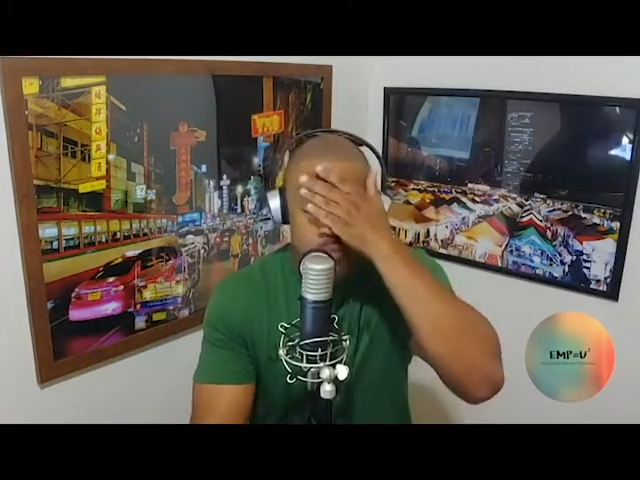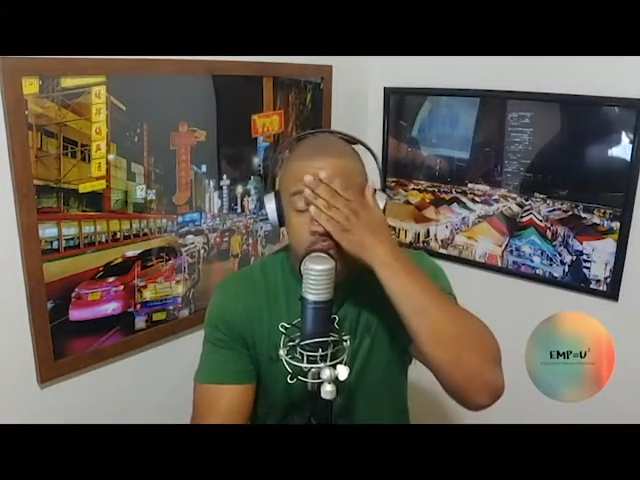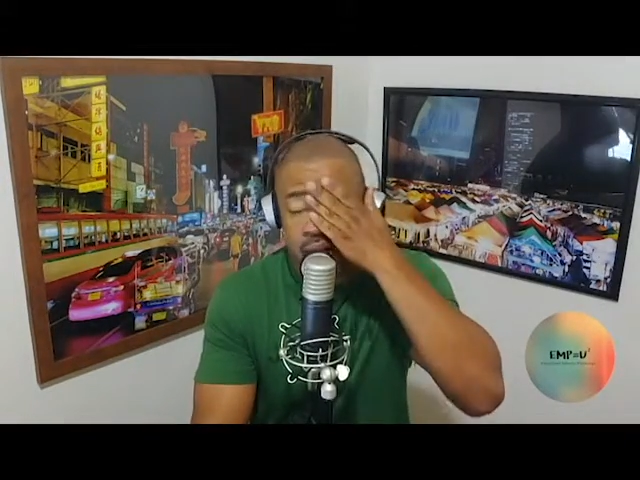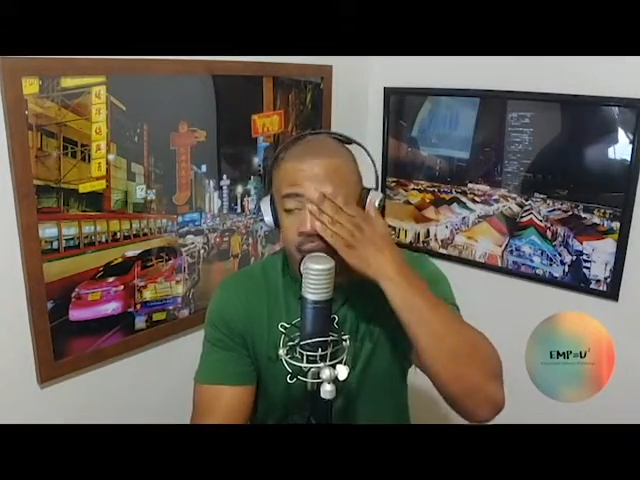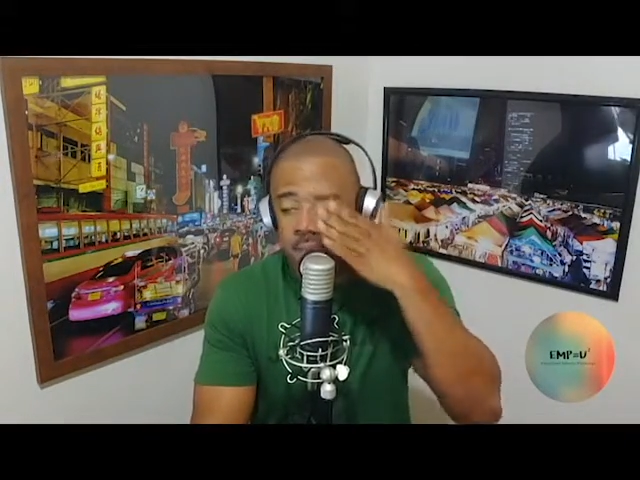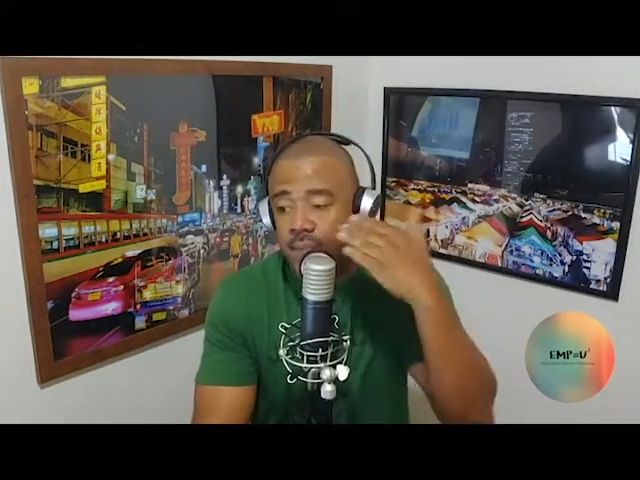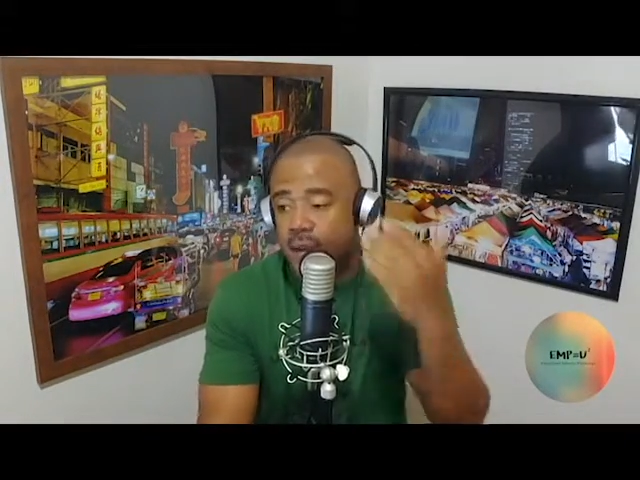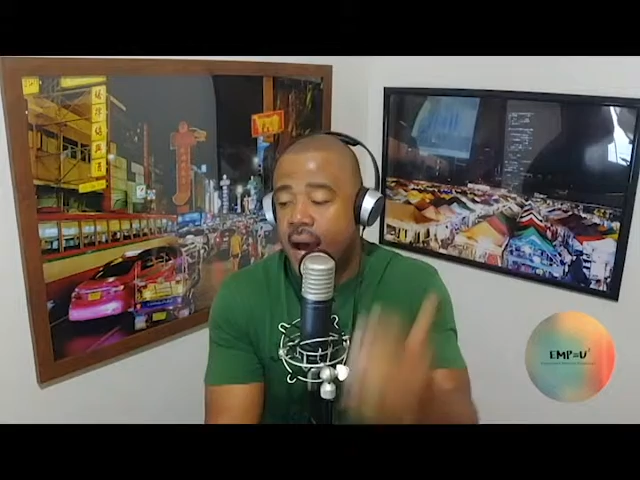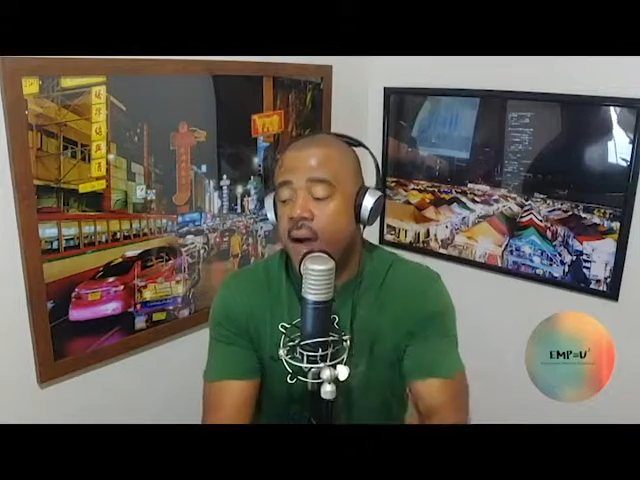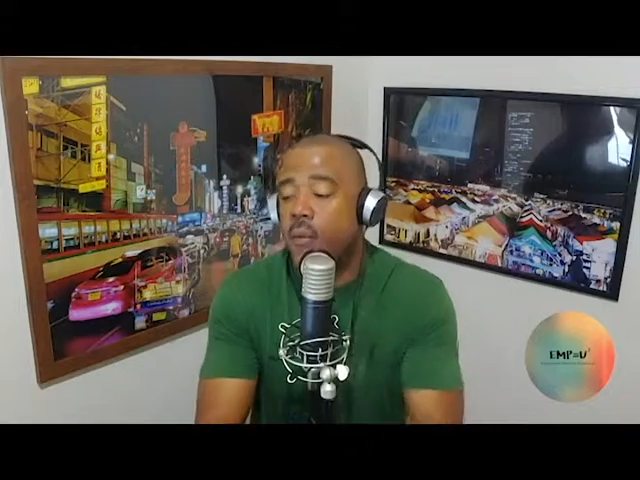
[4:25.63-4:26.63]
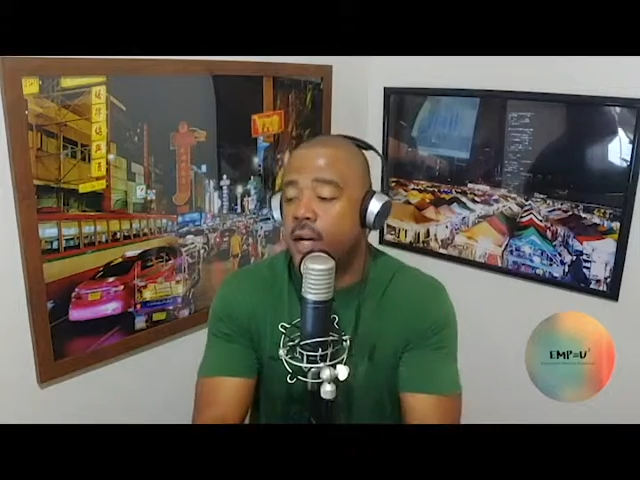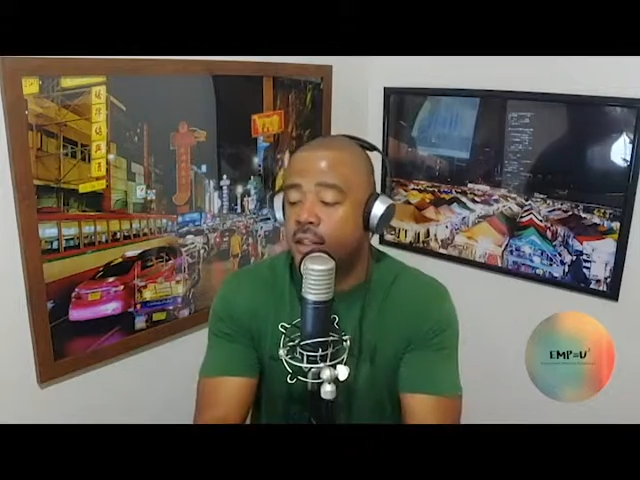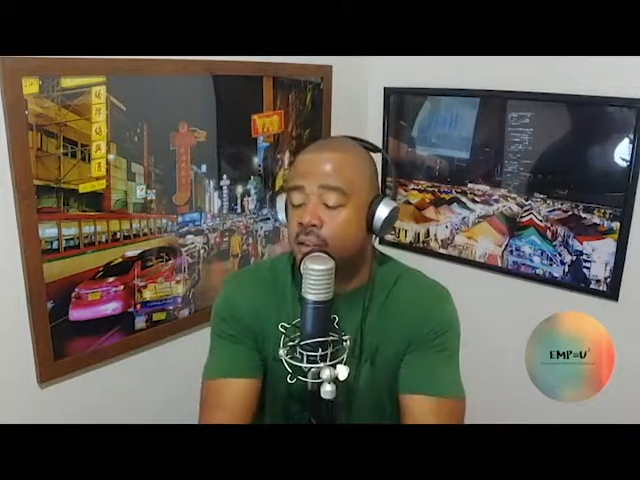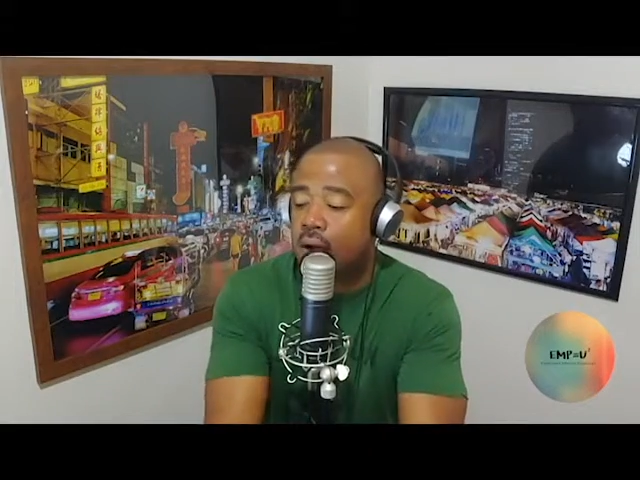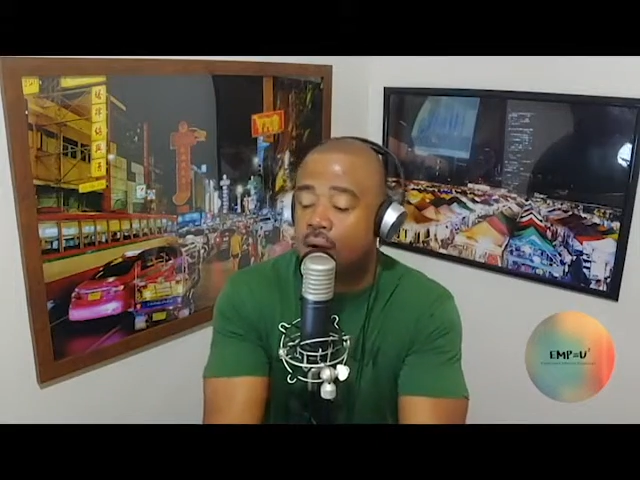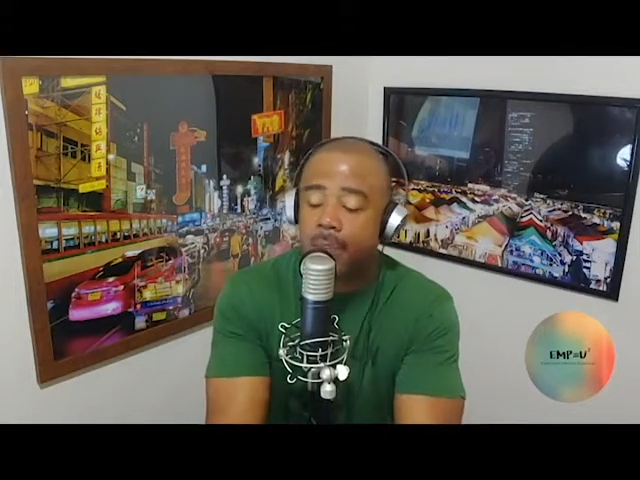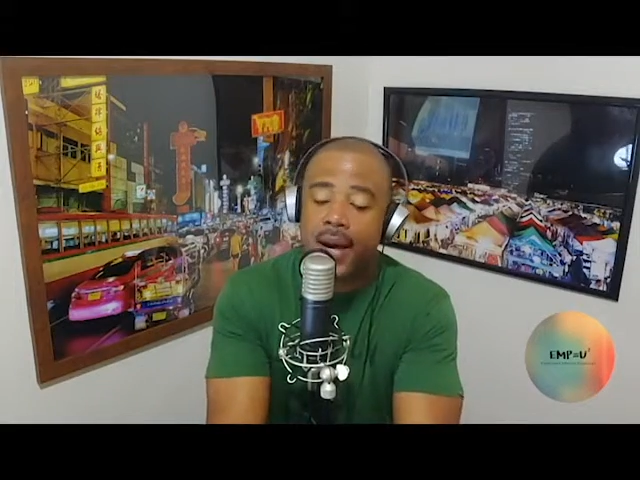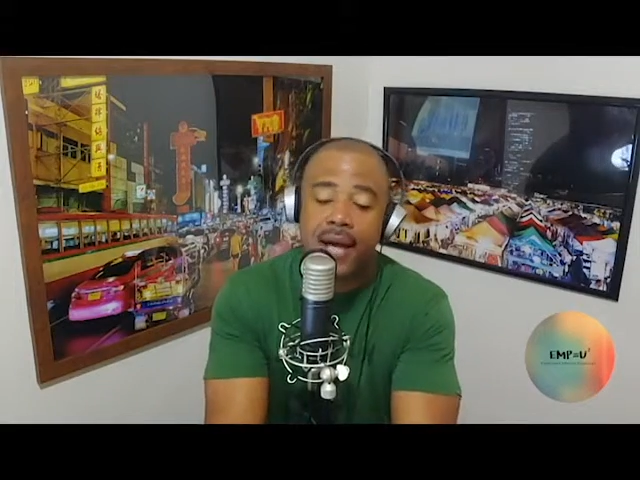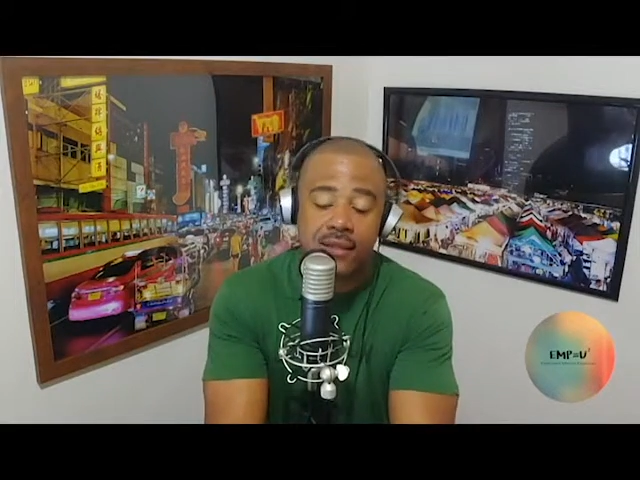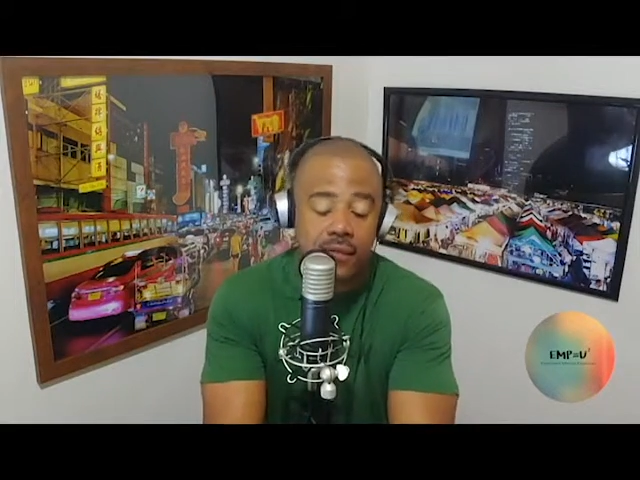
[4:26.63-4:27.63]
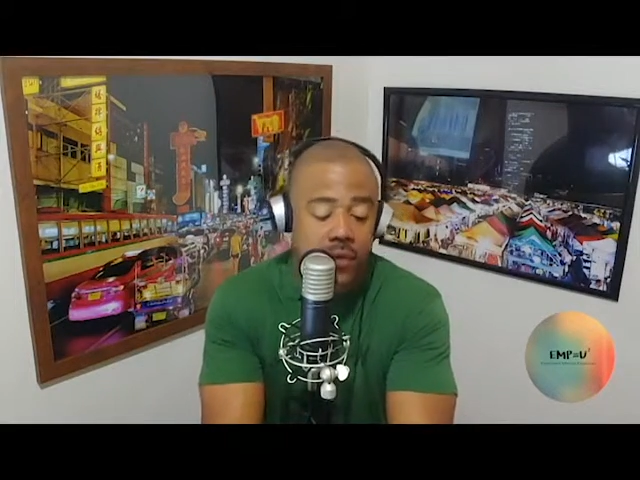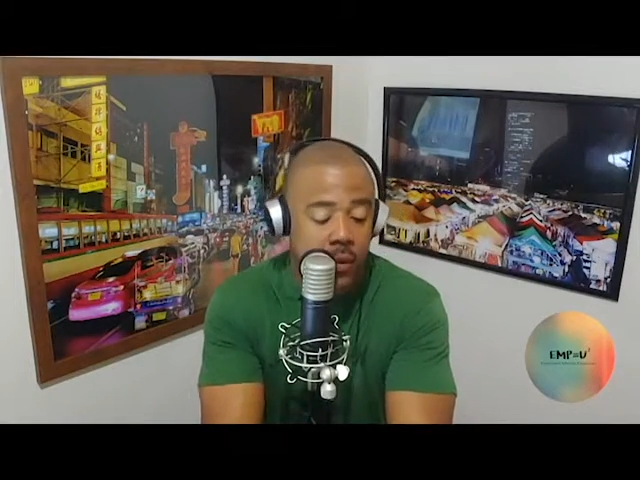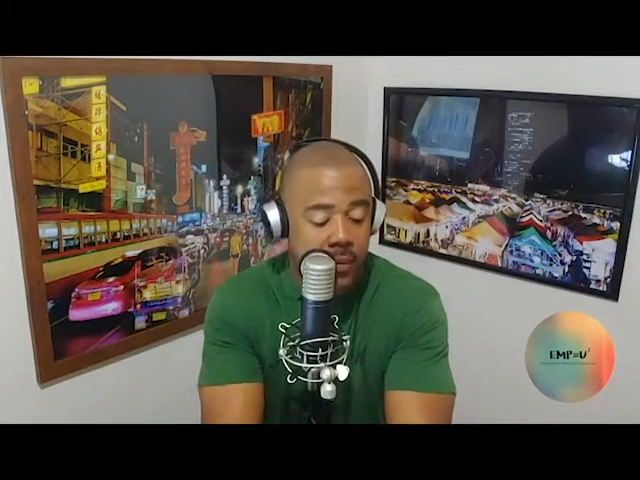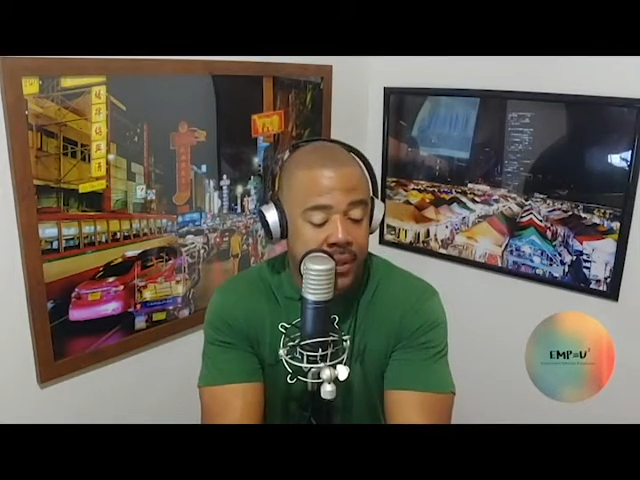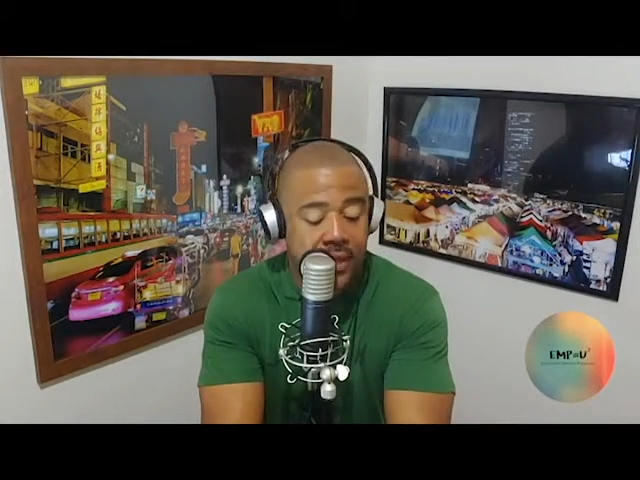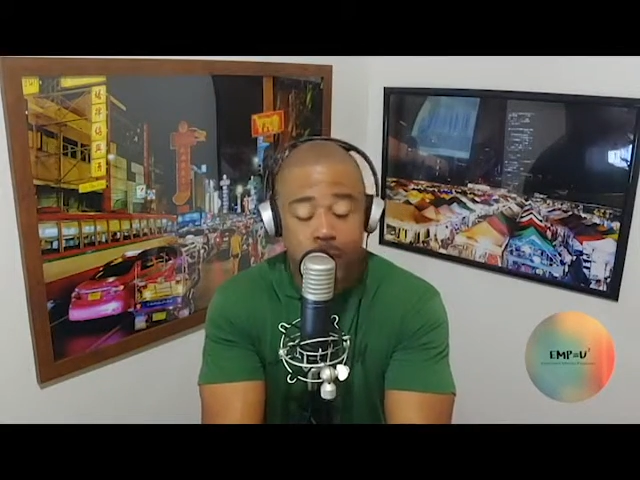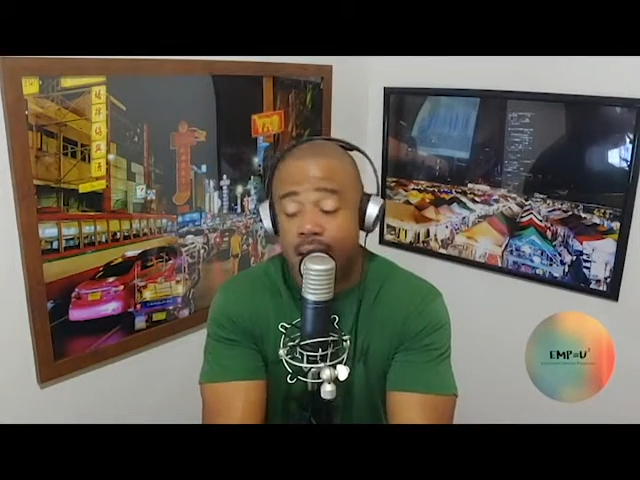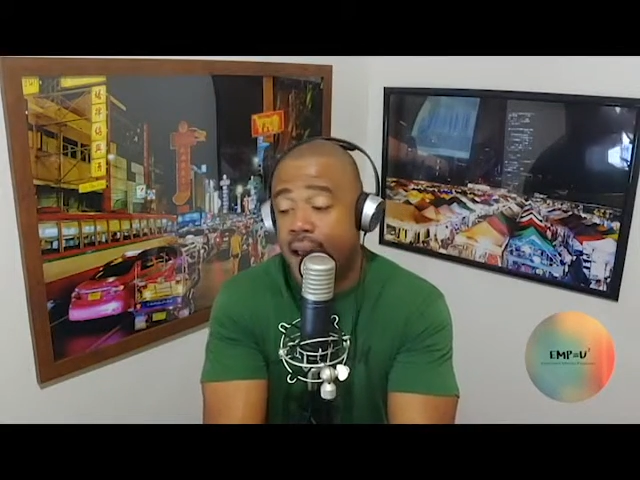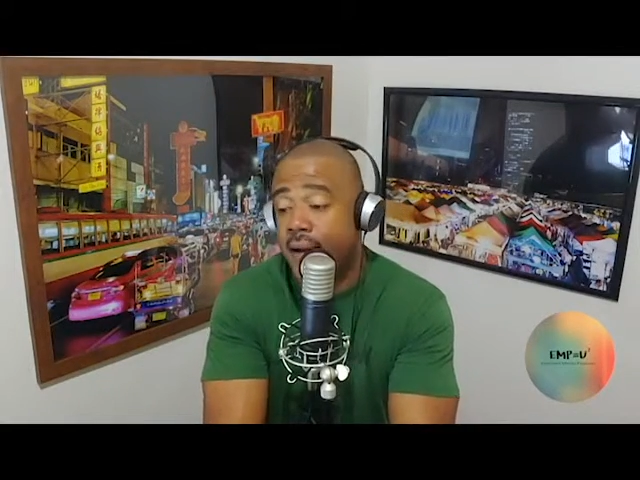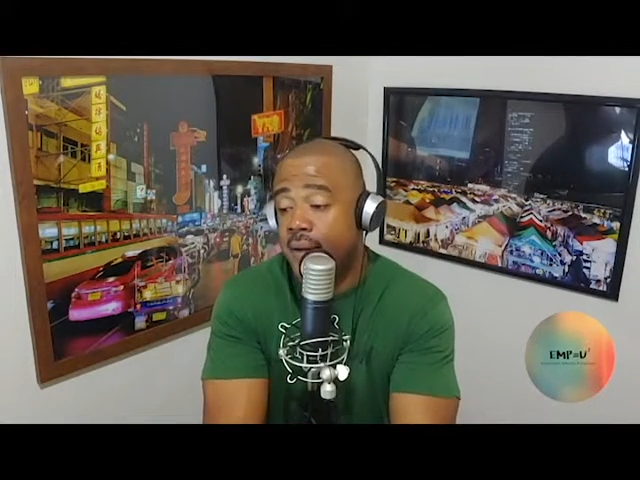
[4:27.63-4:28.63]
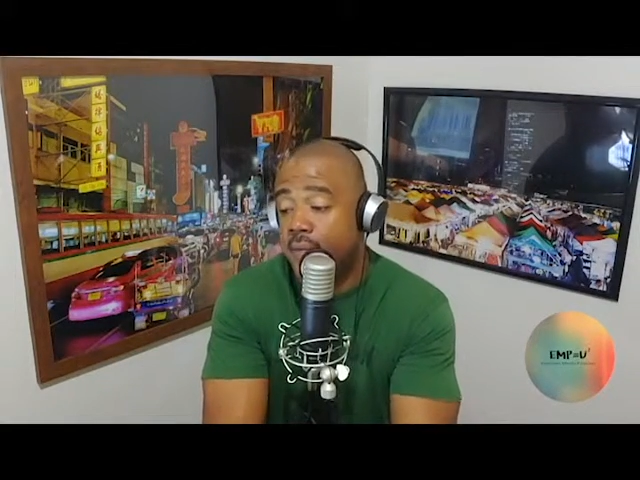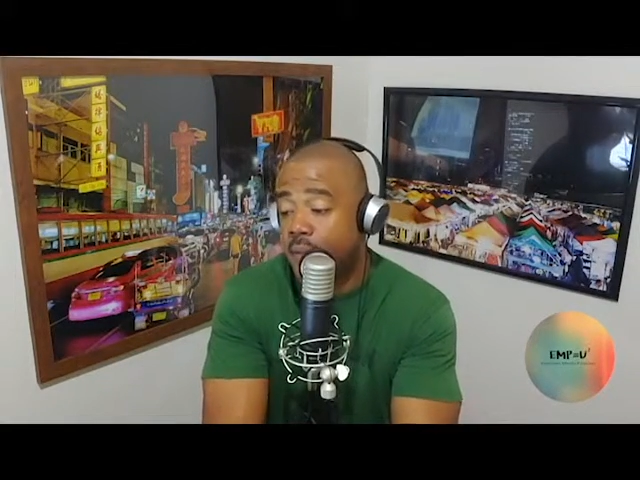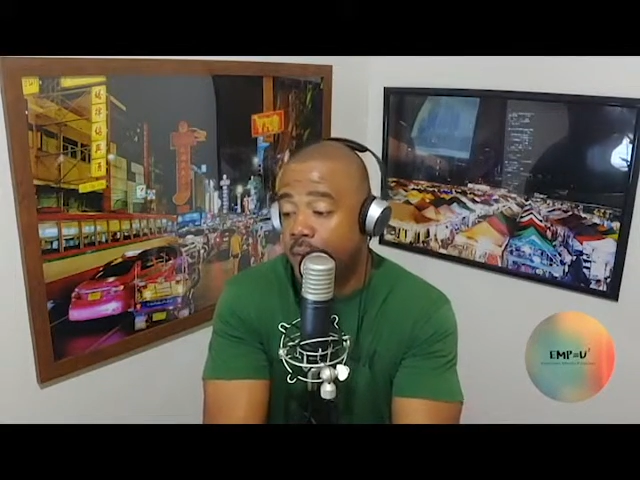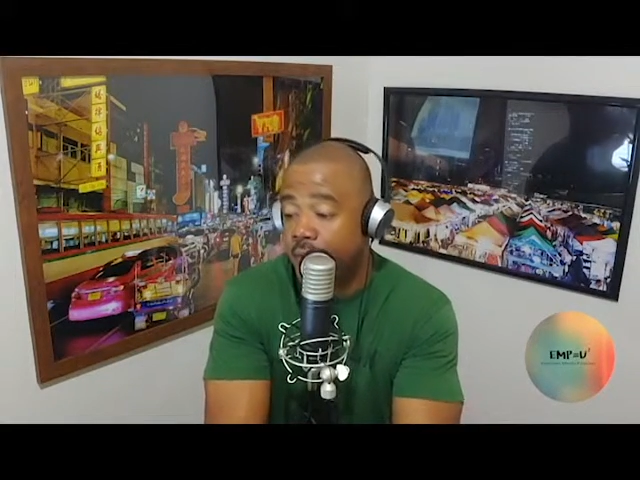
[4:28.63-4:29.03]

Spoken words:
But I wanted to start on a positive note because we had a